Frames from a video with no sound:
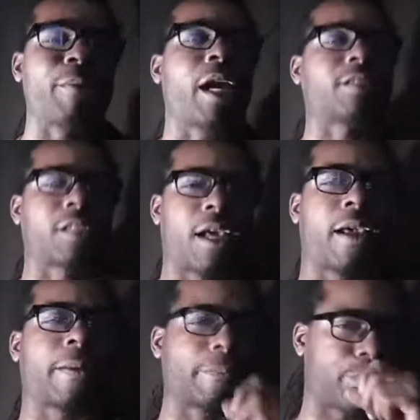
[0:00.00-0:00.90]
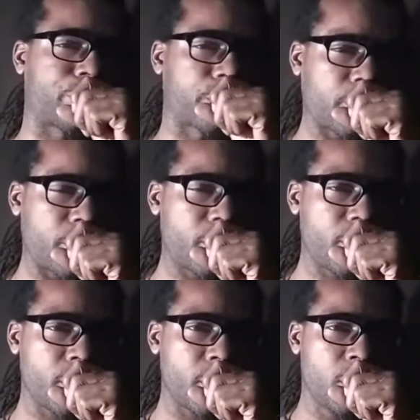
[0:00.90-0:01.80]
I'm not saying,
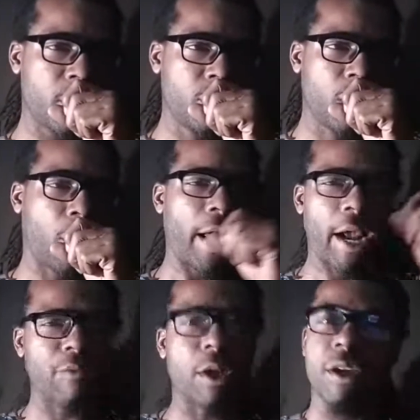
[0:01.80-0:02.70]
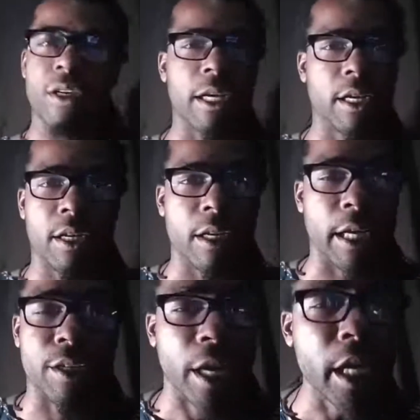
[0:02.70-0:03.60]

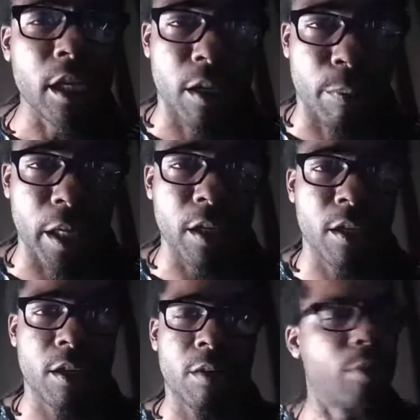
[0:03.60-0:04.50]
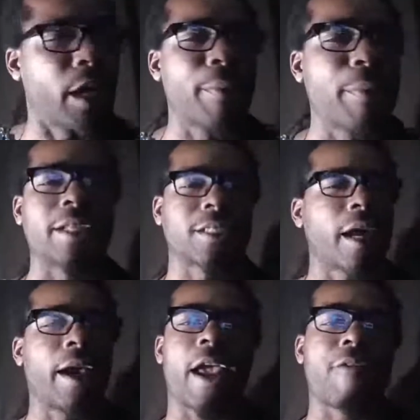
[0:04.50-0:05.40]
it need to be, but I'm not
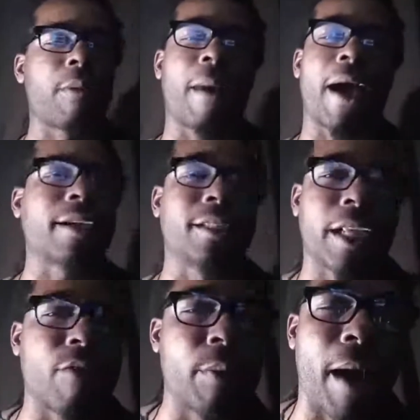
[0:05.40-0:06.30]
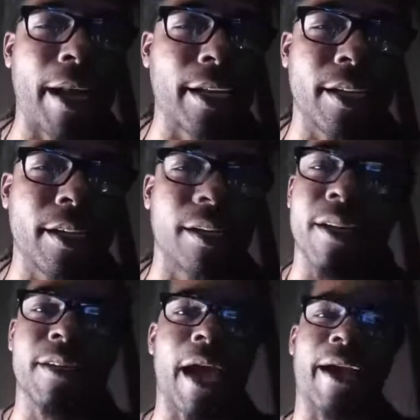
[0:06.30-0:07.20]
saying everybody because everybody
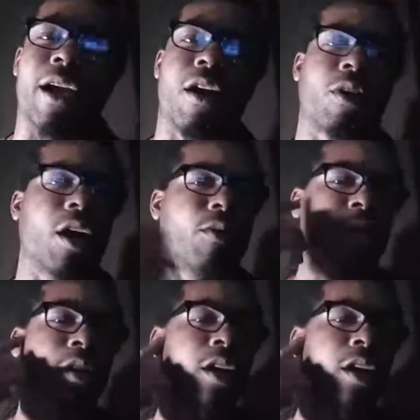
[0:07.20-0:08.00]
not gonna go.